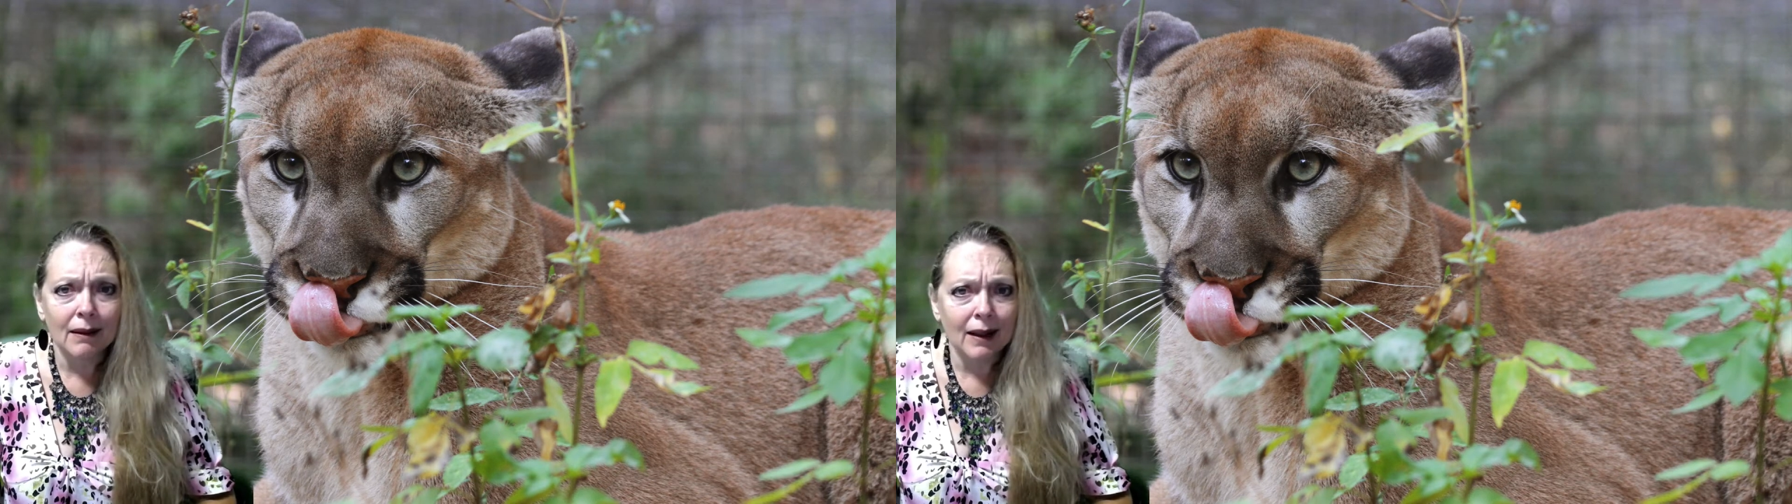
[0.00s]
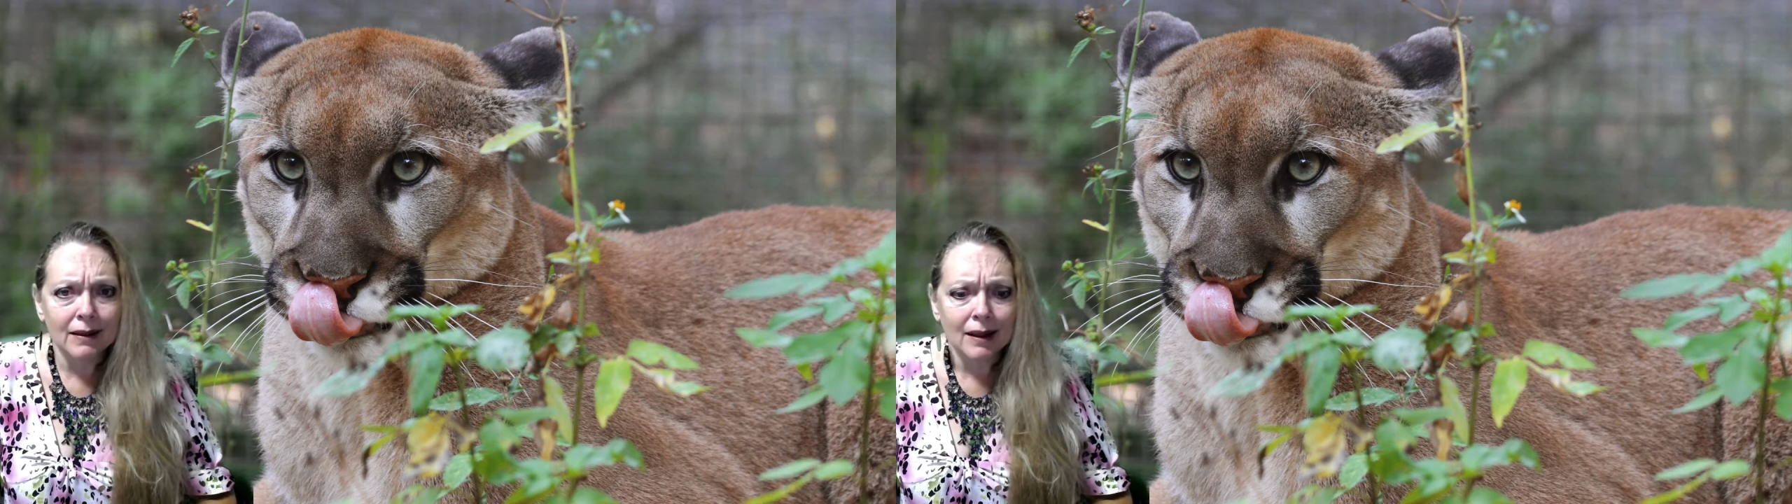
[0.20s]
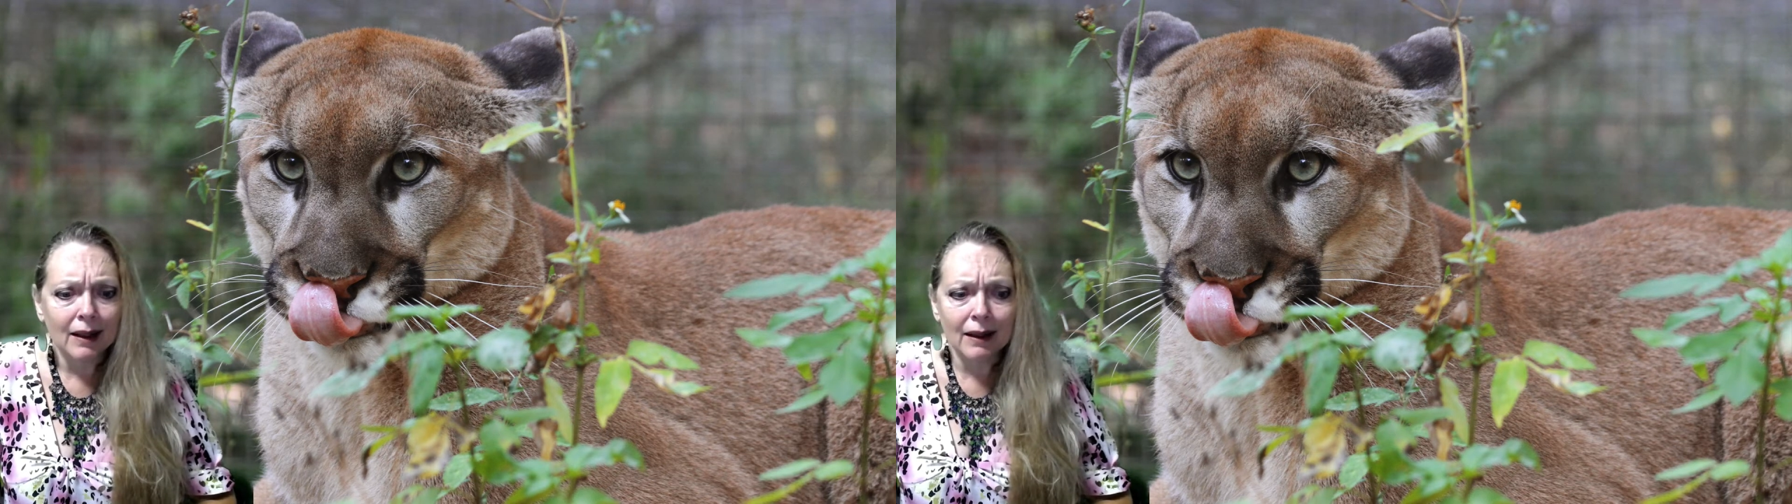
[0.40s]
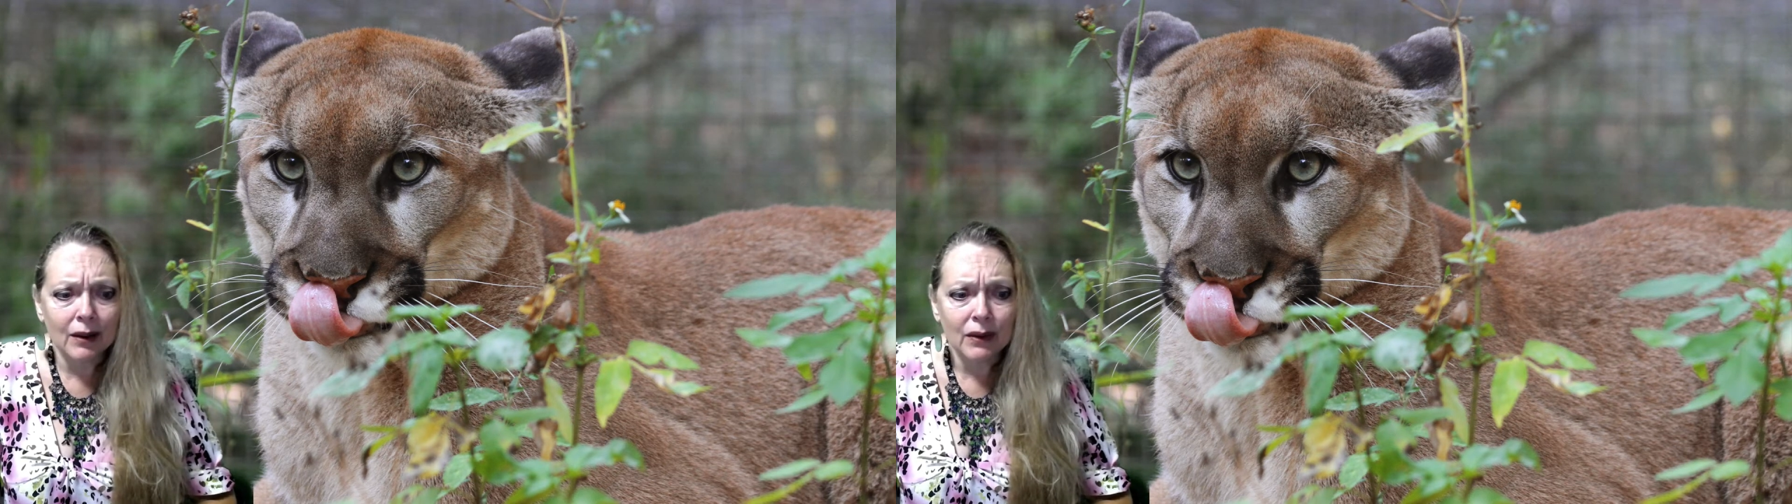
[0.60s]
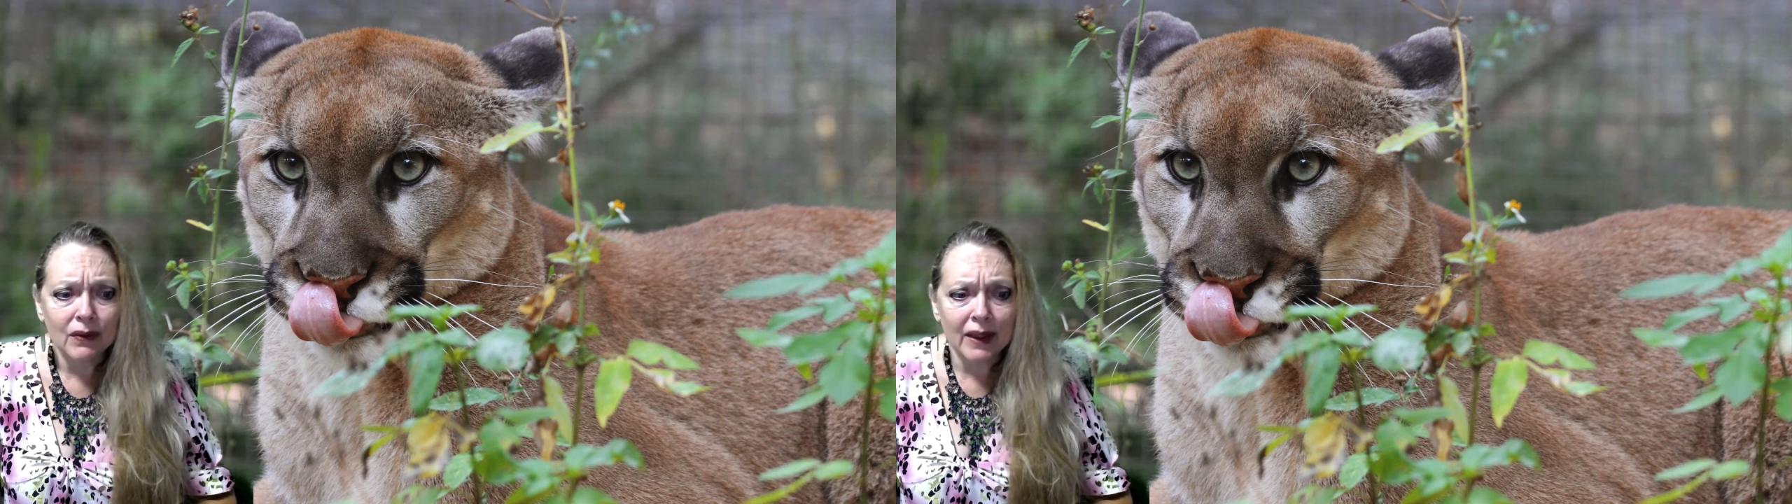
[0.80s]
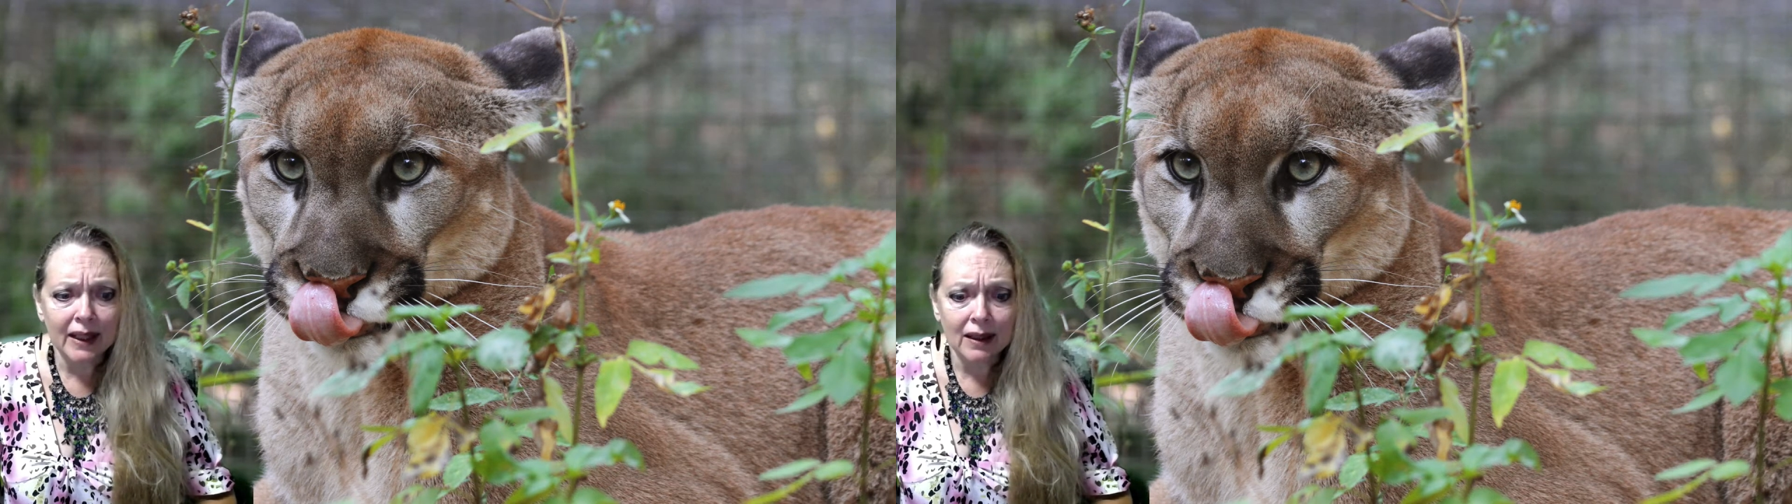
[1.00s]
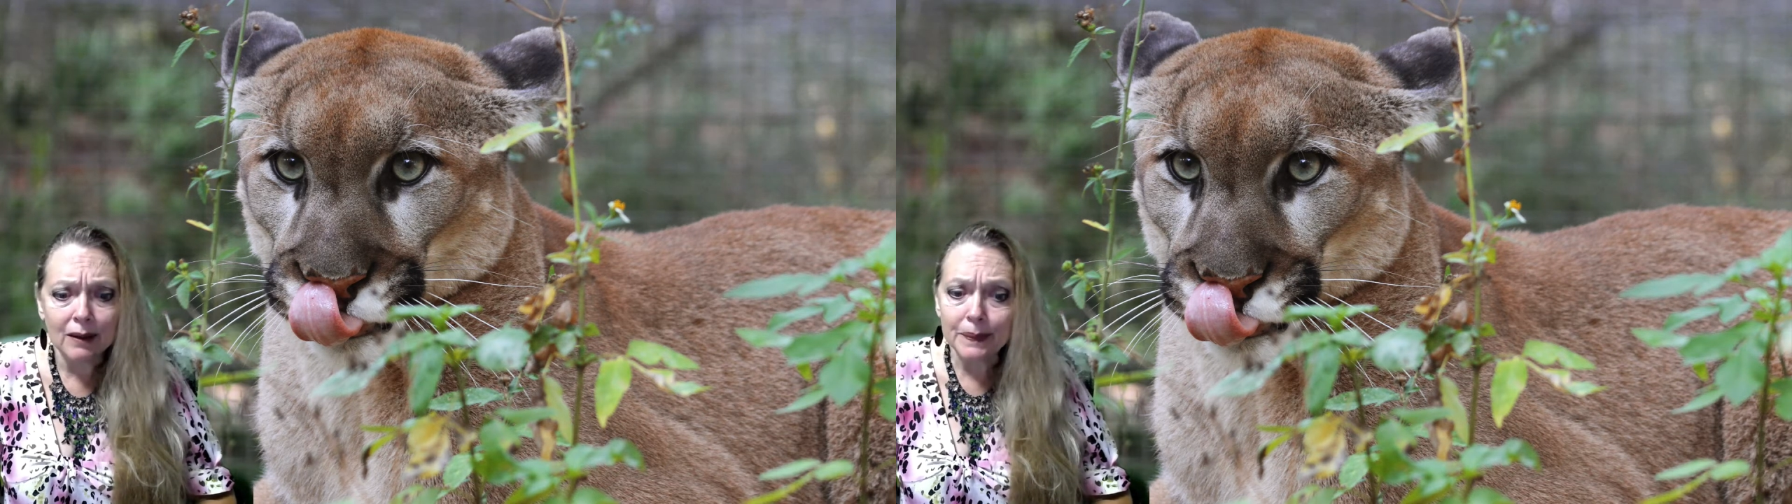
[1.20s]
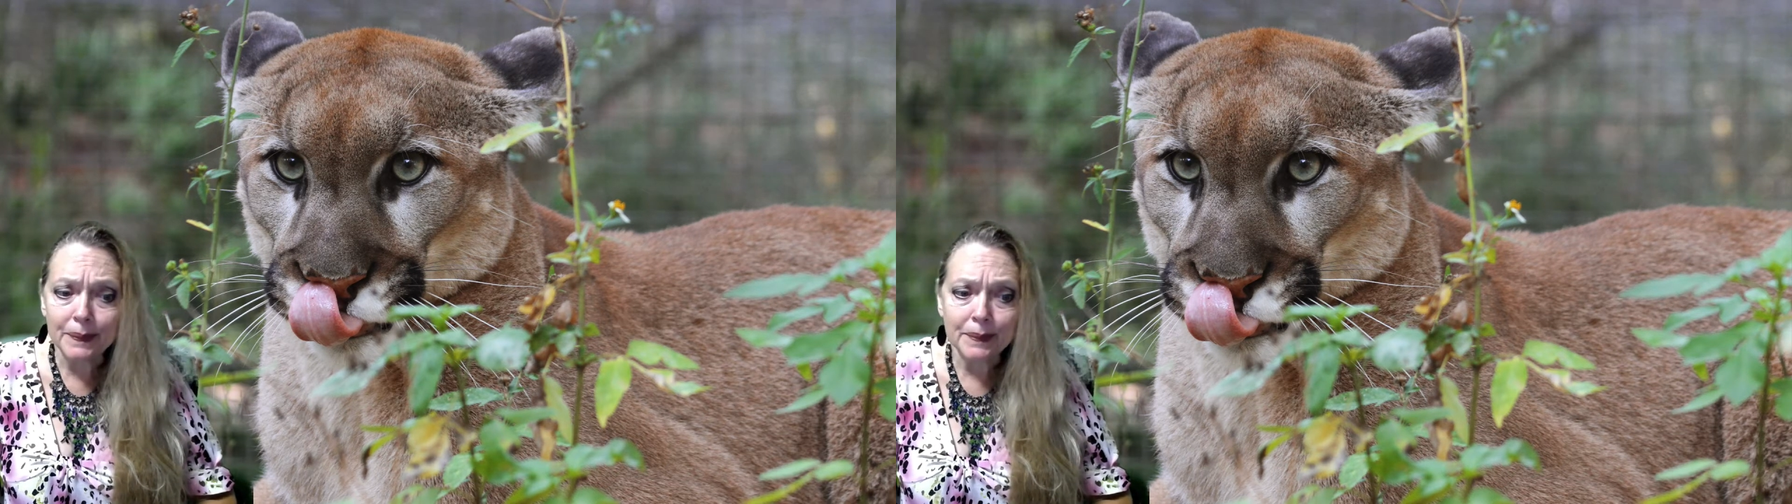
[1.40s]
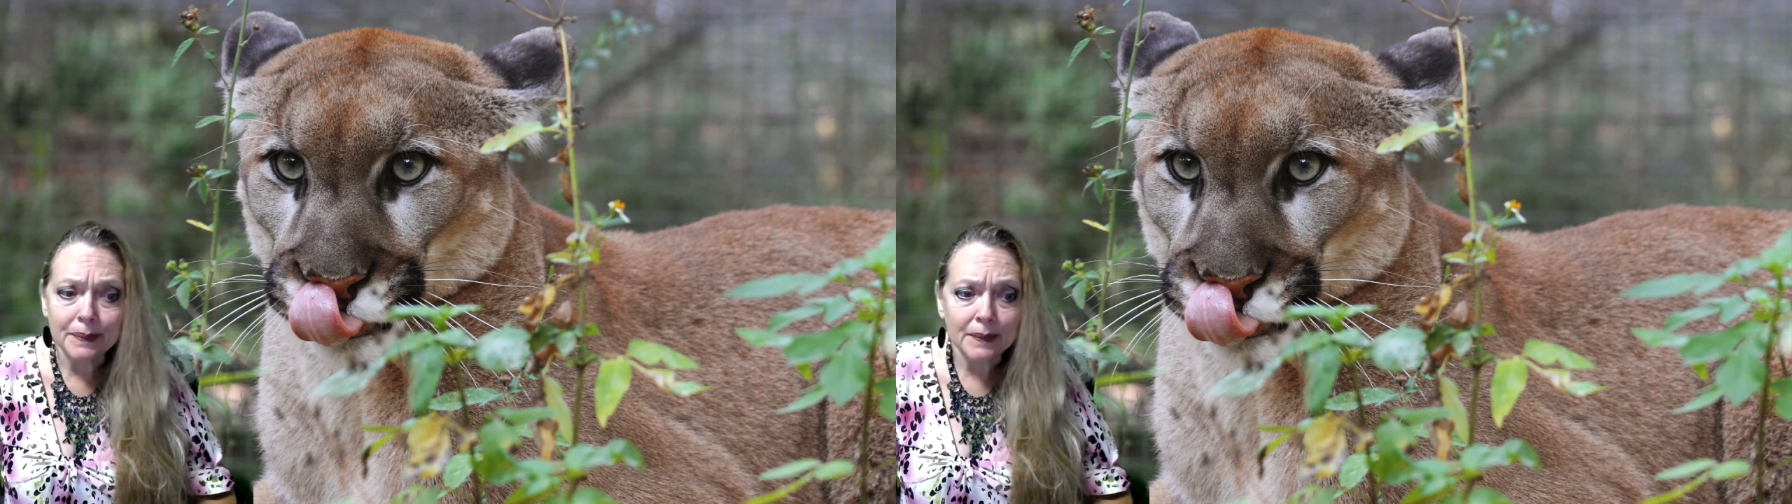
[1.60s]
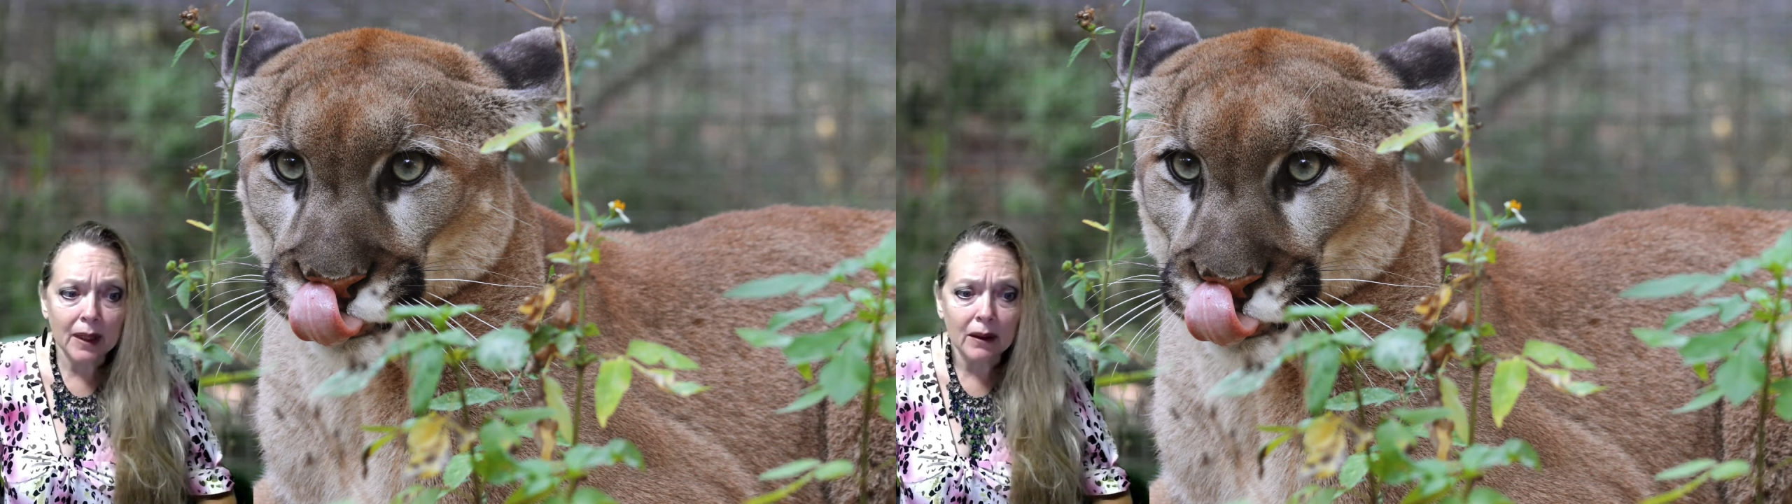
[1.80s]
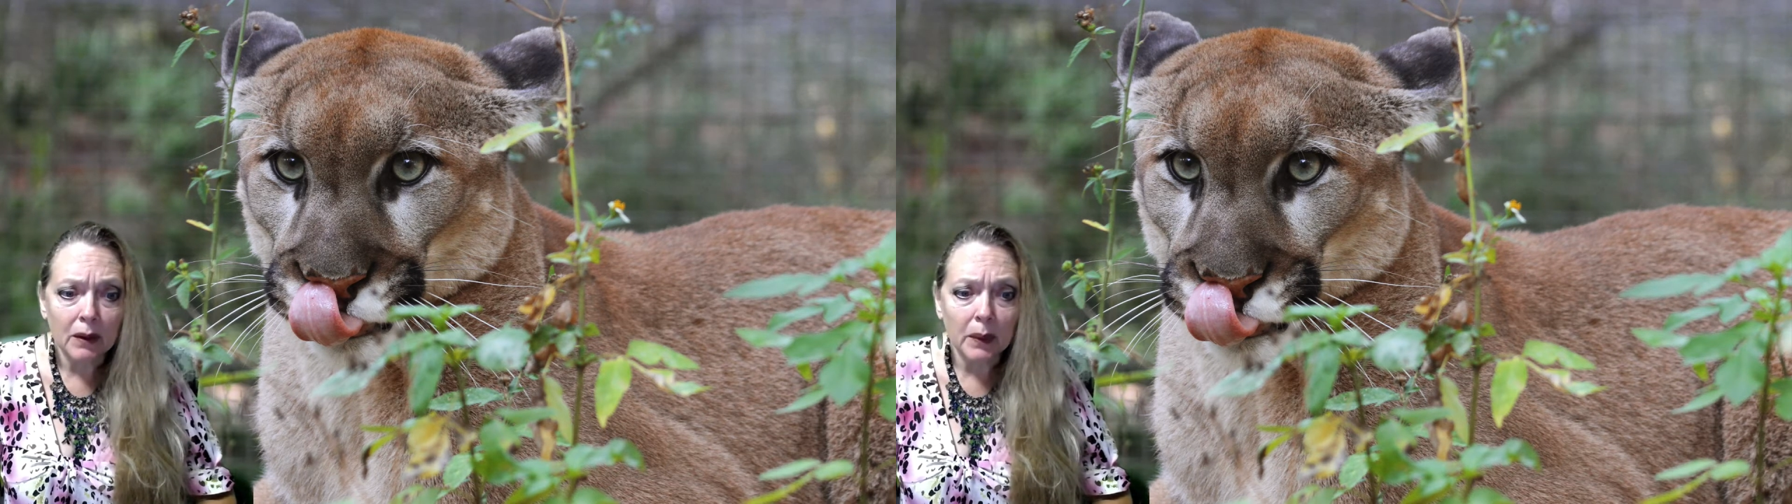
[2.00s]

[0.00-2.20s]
last night. I couldn't find it. I don't know